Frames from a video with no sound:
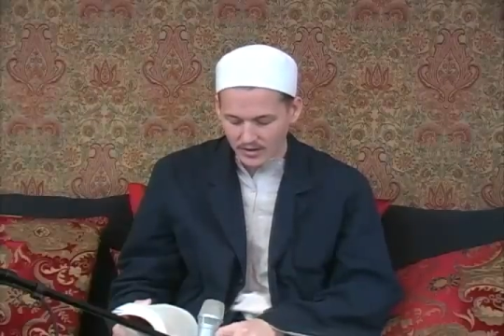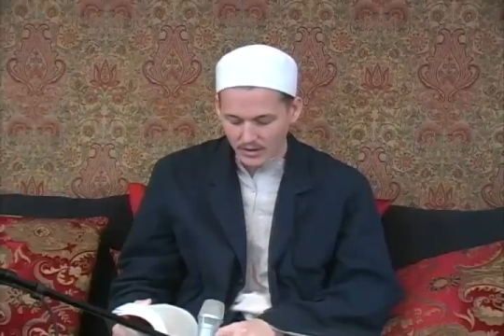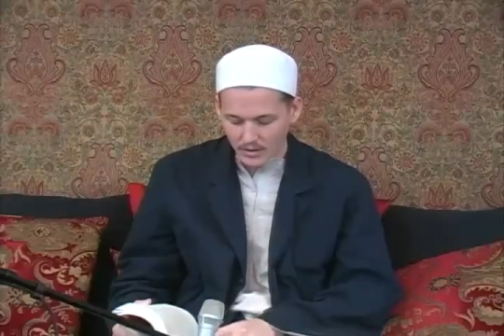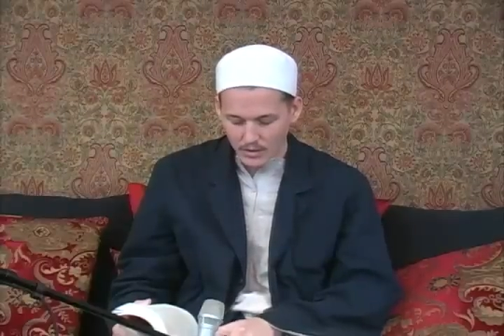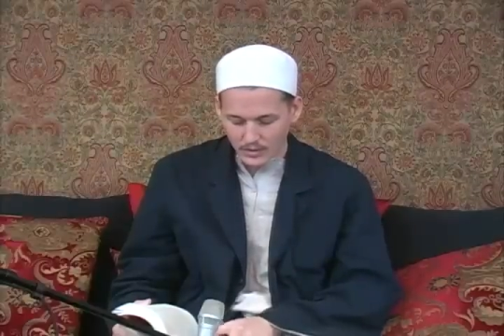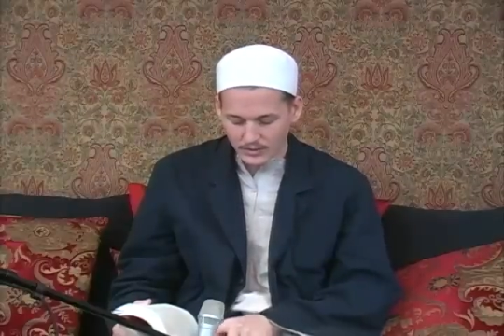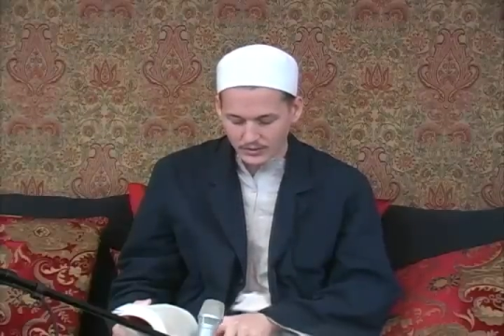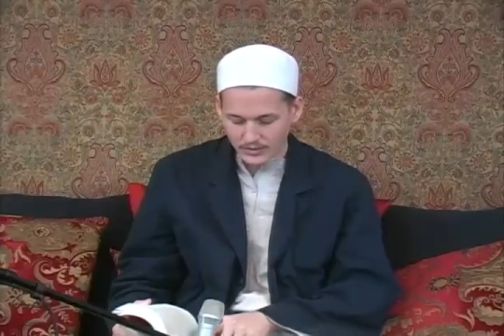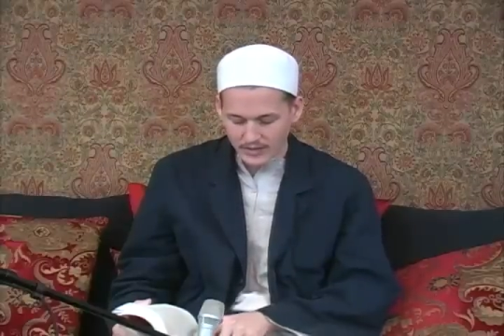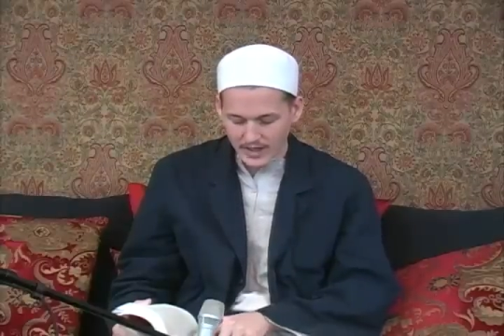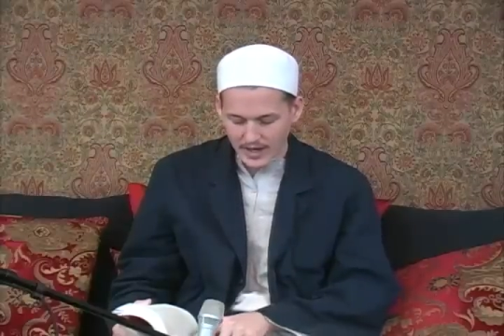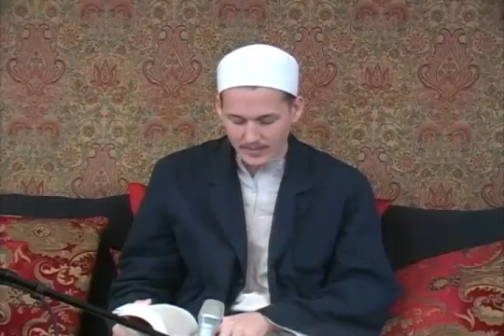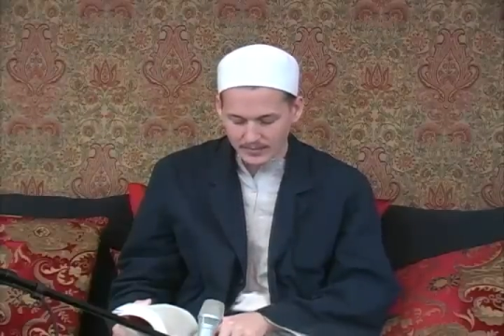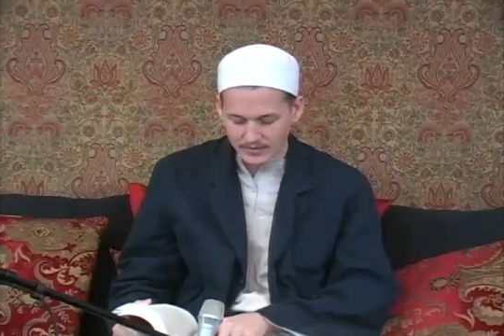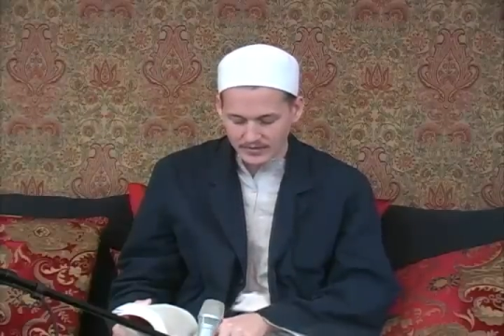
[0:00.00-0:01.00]
or to the
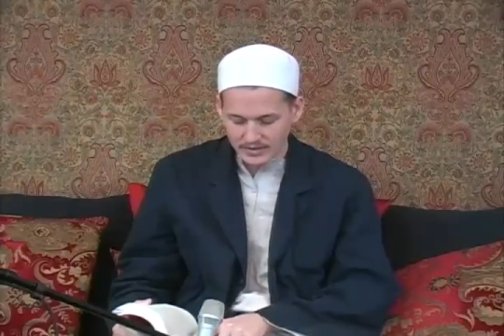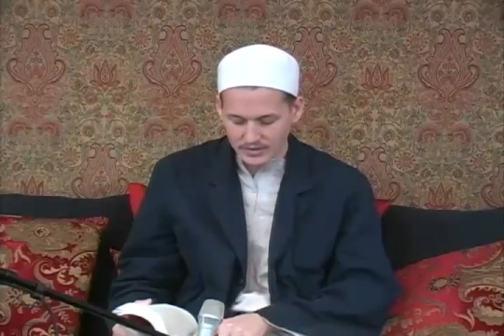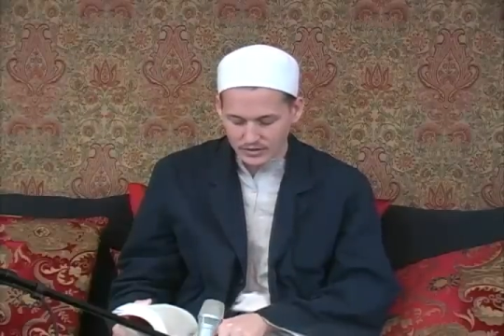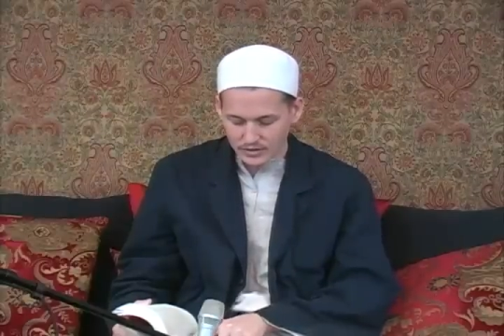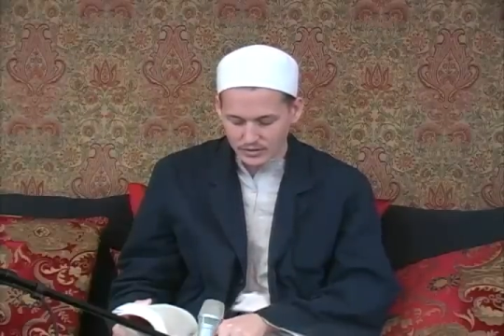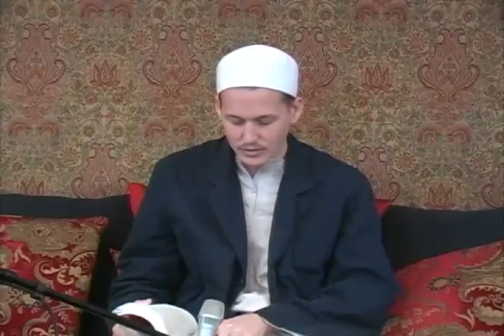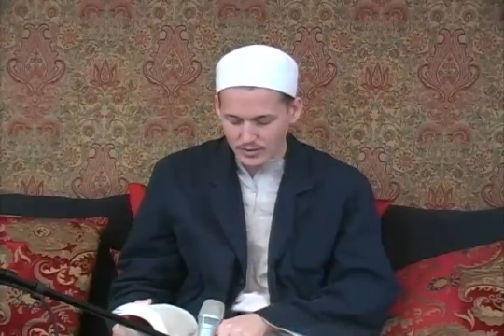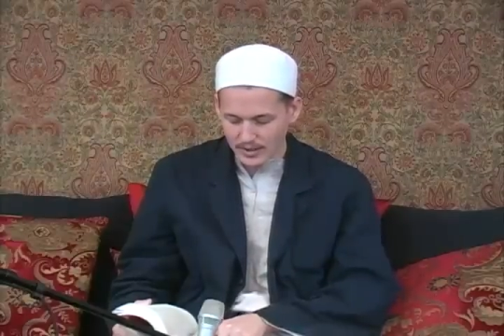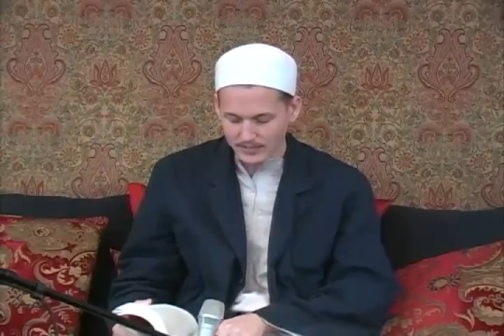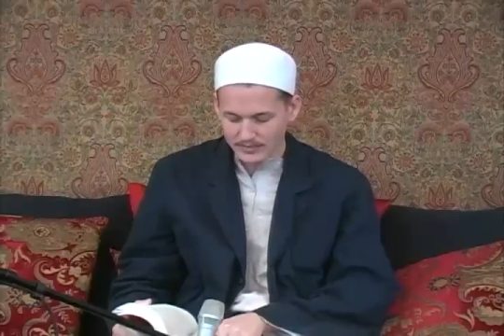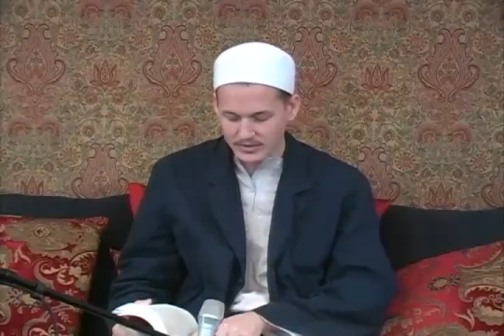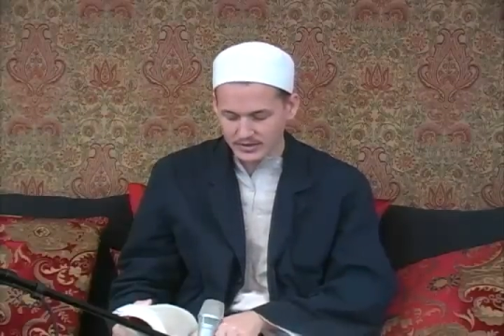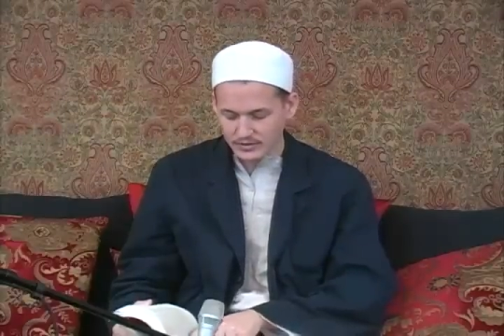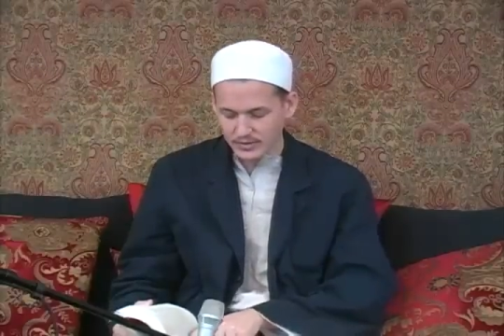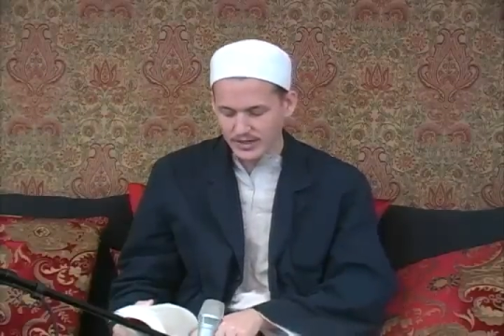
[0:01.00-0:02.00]
opposite two
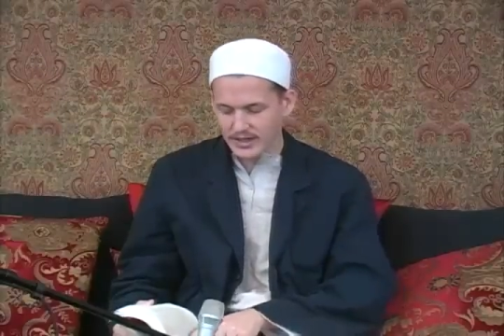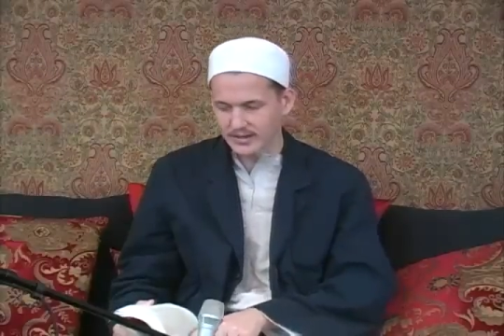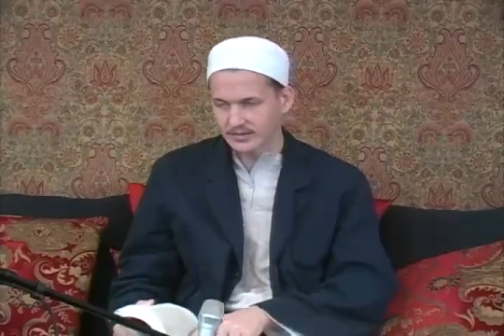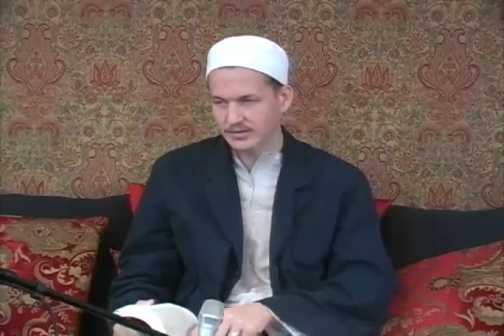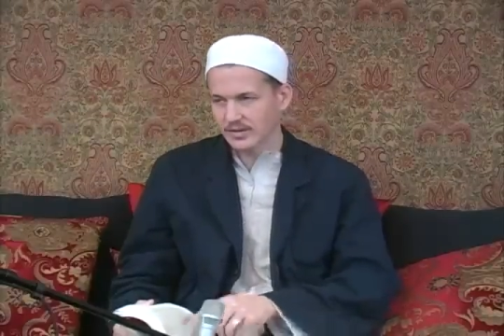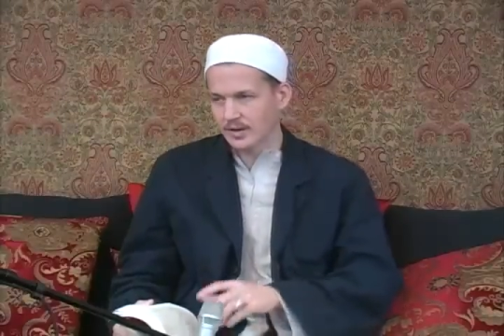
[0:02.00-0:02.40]
opposite traits.